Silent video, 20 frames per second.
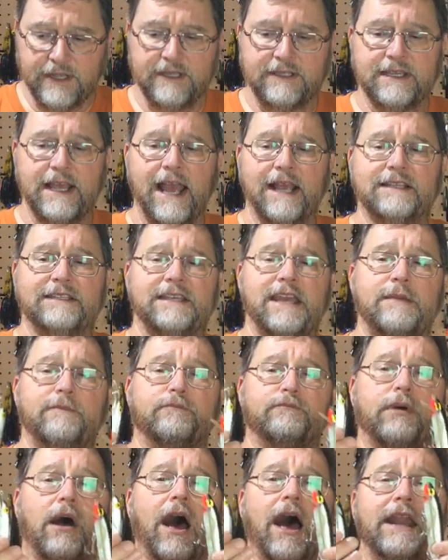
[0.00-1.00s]
the exact
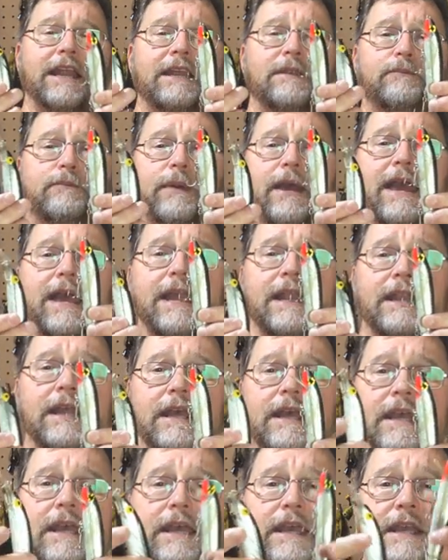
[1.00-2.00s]
same body bait
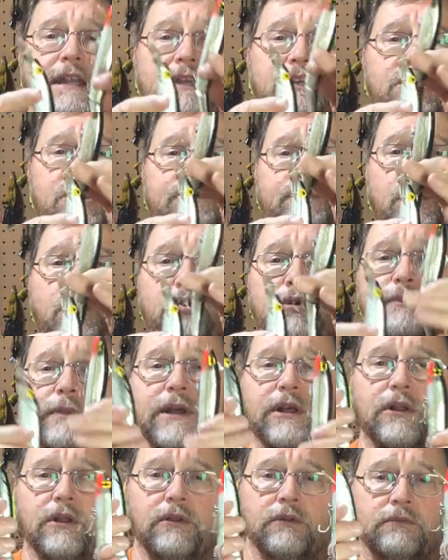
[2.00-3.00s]
in a
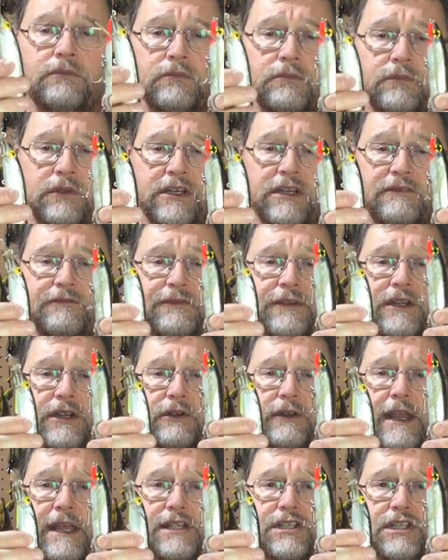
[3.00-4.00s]
spoonbill
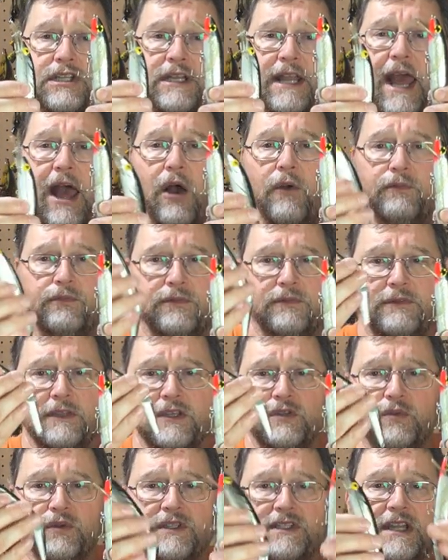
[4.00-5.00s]
configuration. Now,
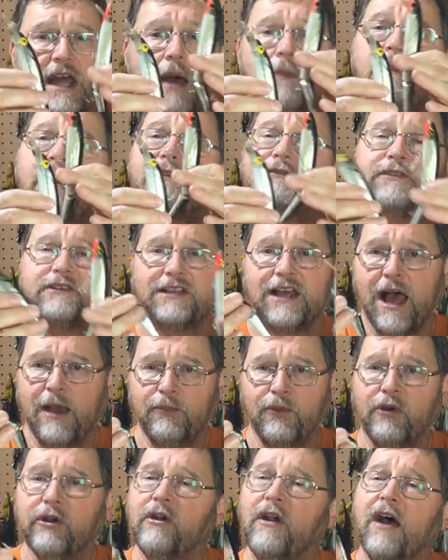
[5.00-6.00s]
this one's not meant for
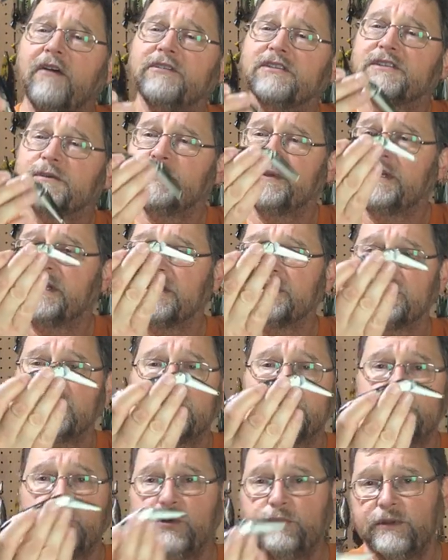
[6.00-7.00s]
topwater, obviously, because the
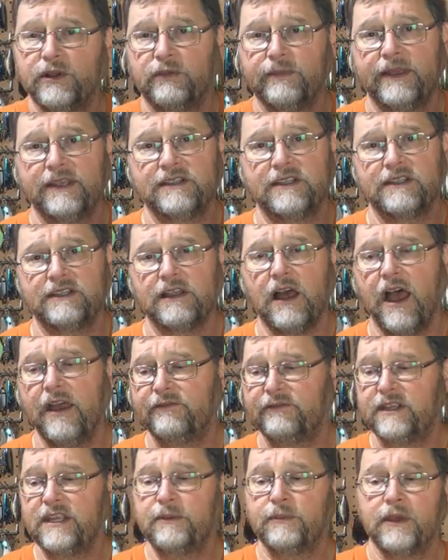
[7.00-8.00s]
spoonbill makes it
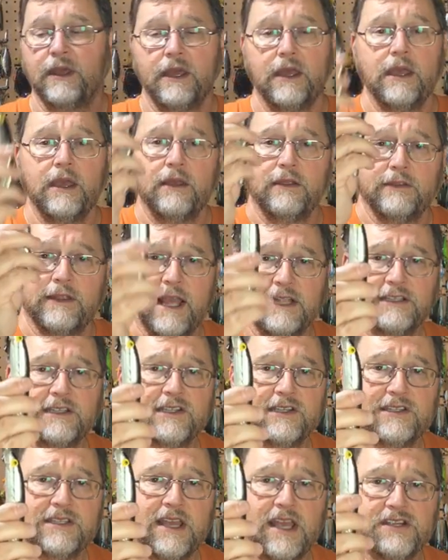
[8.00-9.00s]
dive deep. That's a
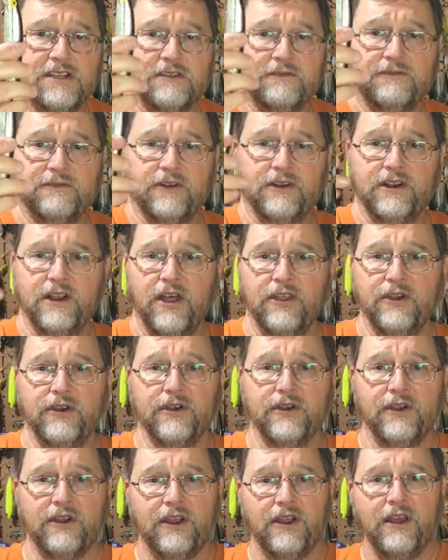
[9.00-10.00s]
discussion for
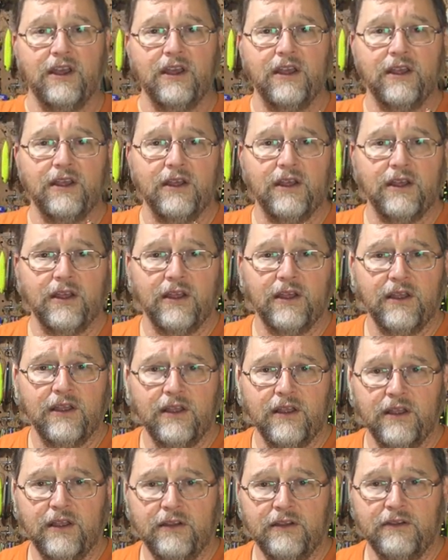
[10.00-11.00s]
another
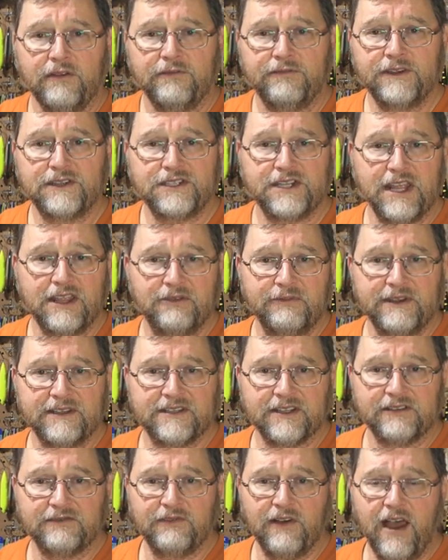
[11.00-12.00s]
Fish Den
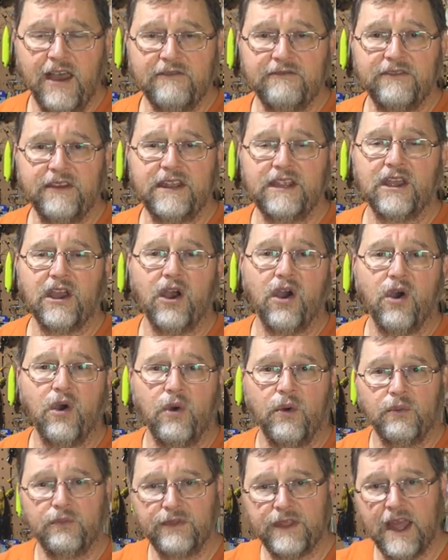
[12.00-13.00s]
365
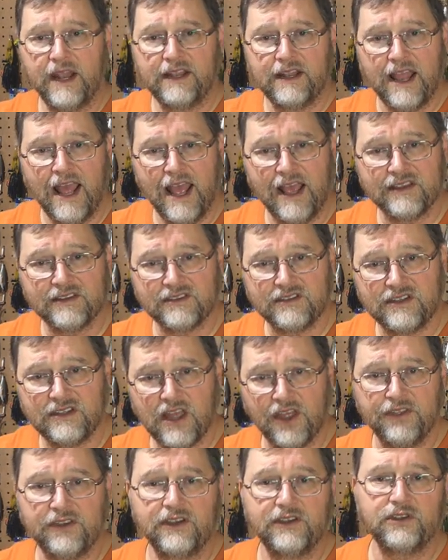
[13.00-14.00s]
video that has
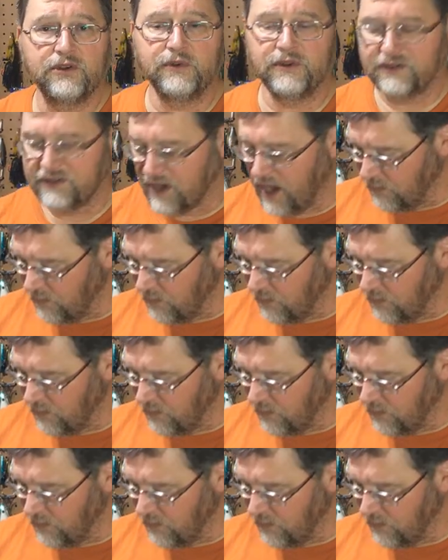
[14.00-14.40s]
nothing to do with